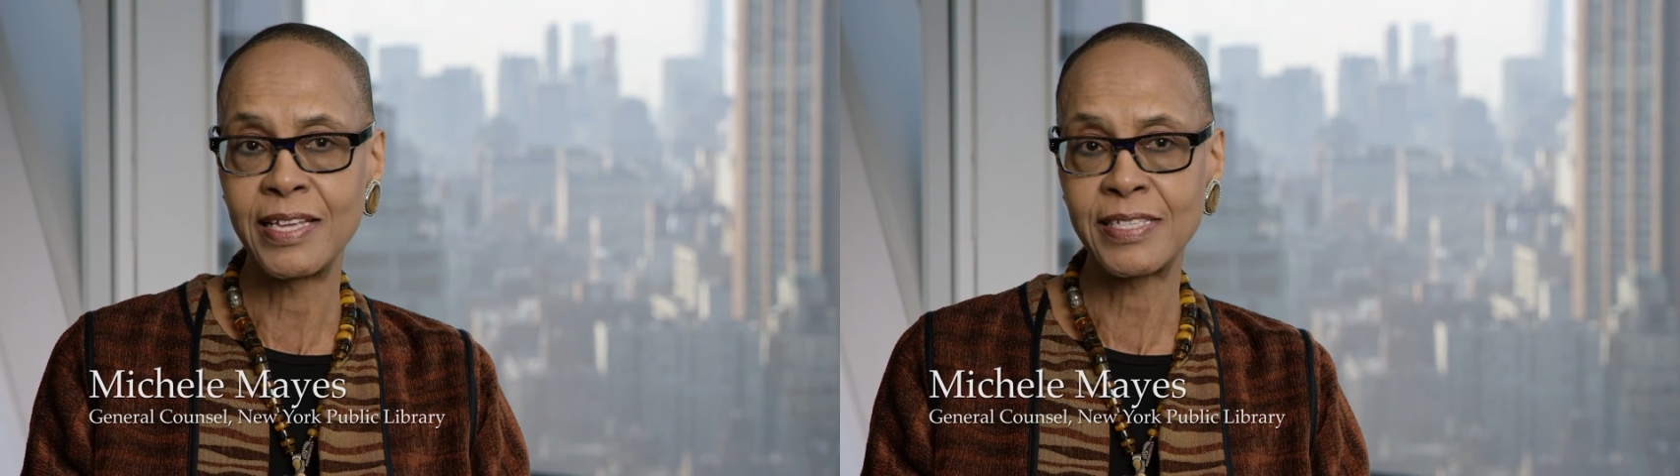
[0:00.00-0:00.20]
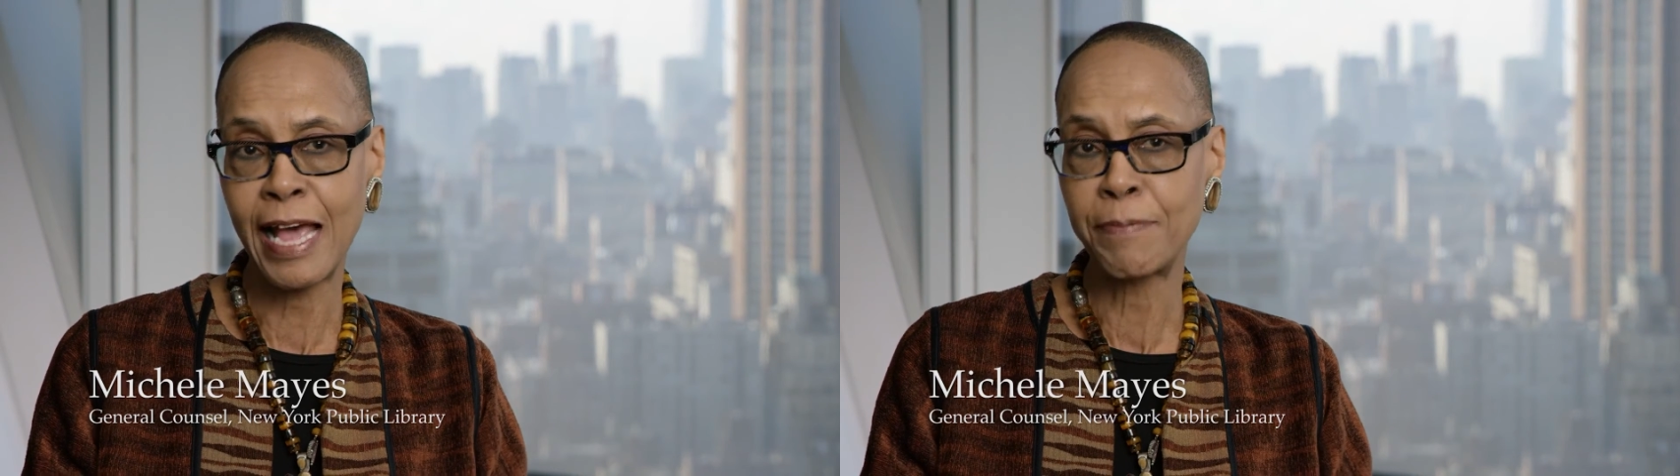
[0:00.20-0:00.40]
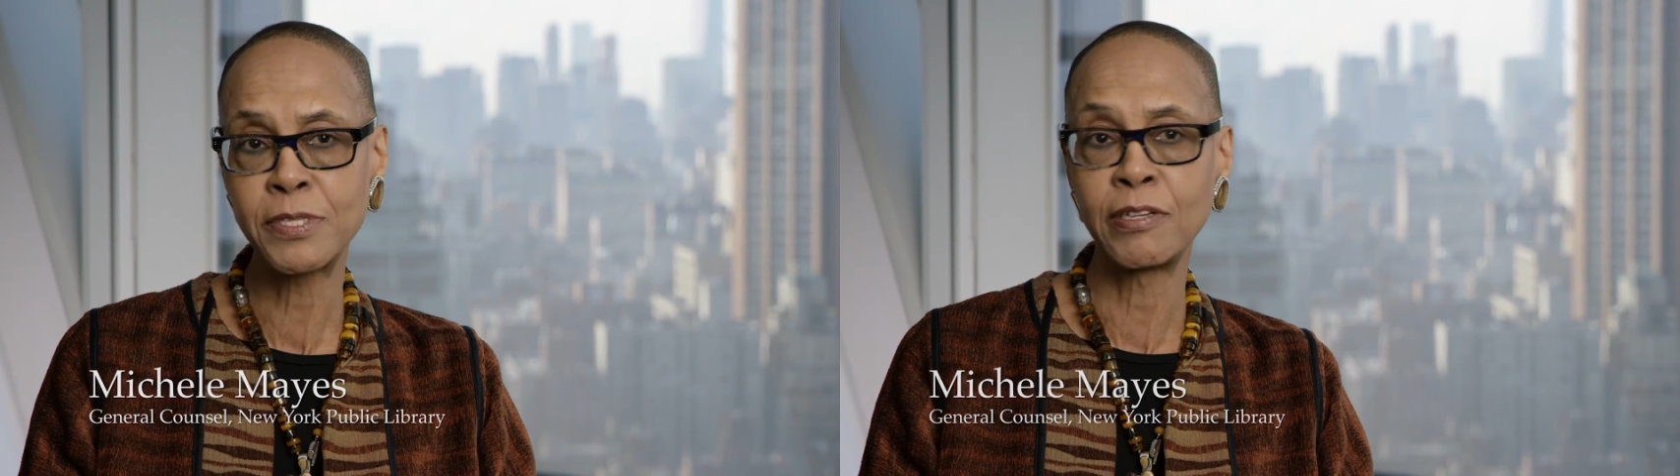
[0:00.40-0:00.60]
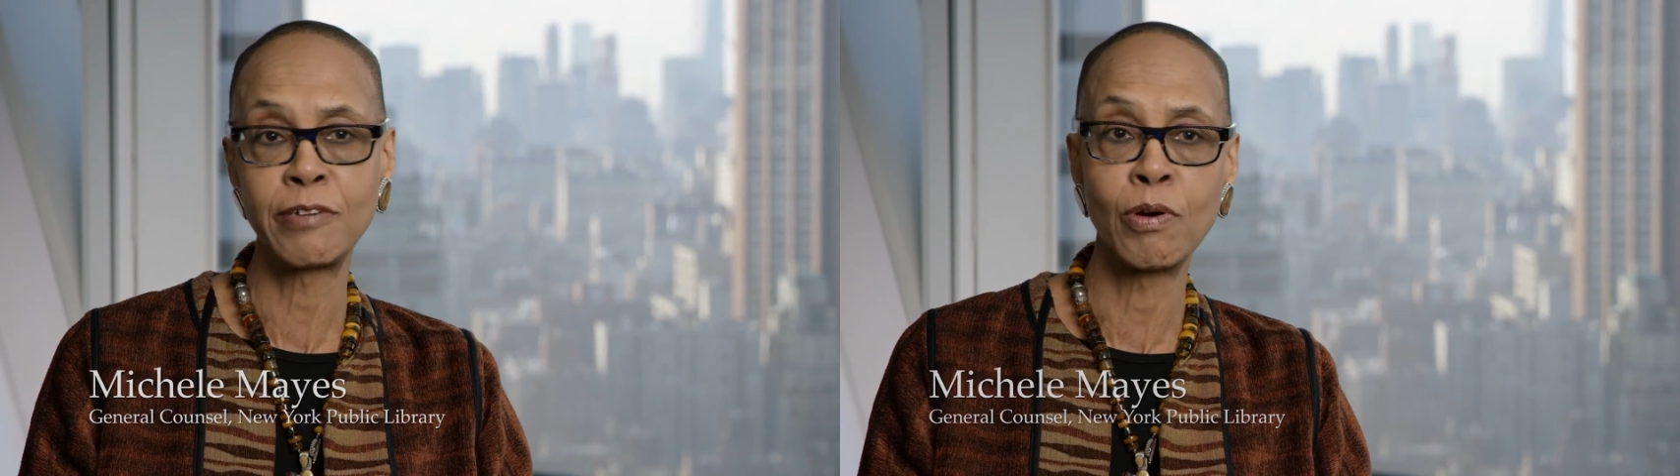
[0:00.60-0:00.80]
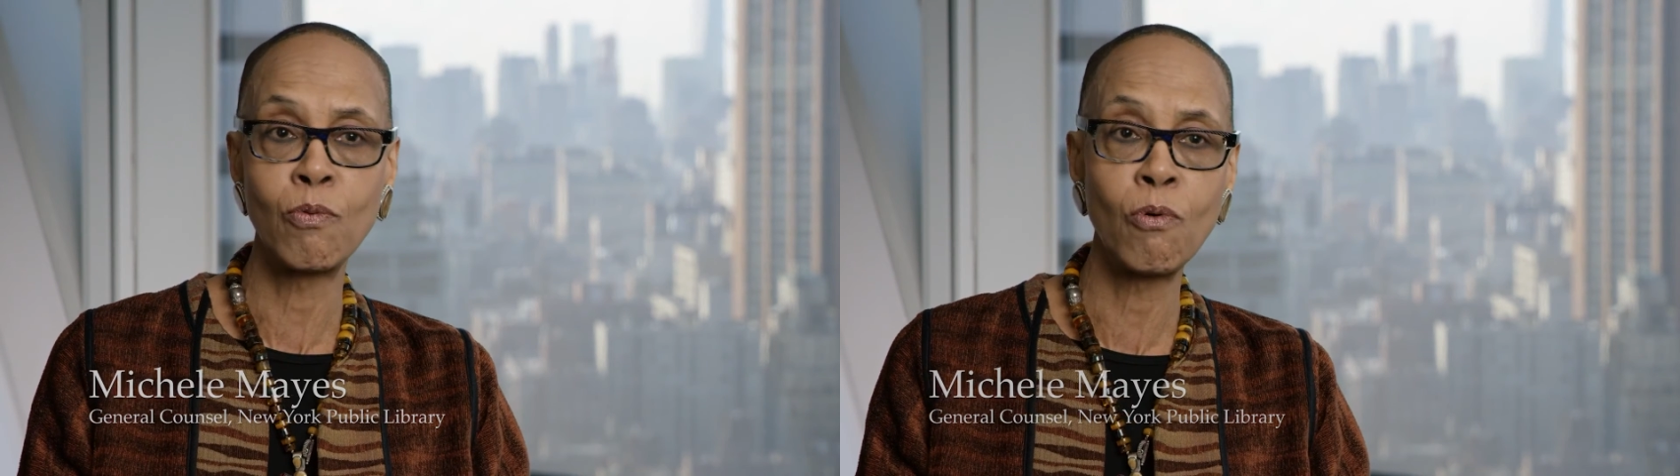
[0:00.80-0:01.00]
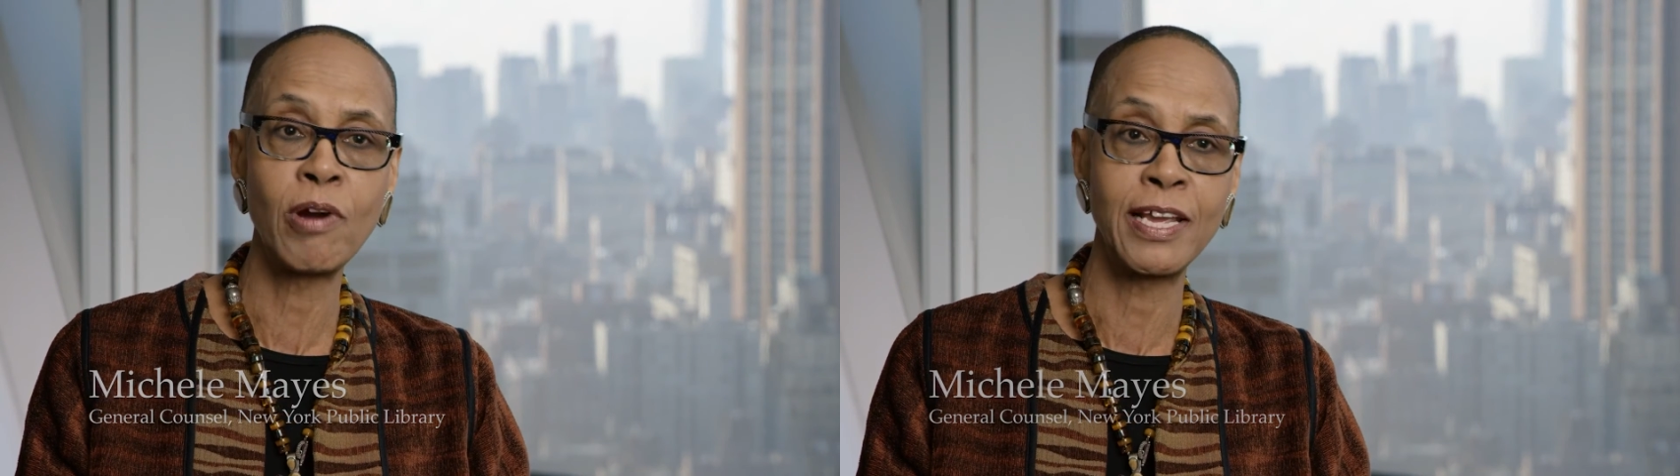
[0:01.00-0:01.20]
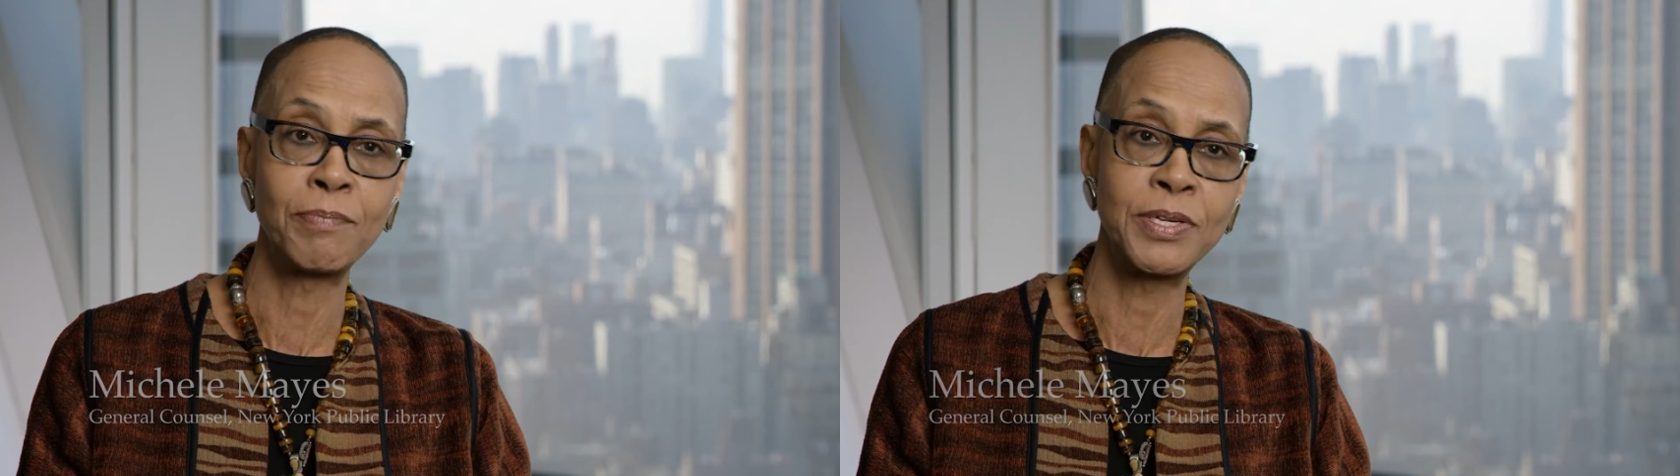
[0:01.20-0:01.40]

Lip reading: is absolutely rewarding,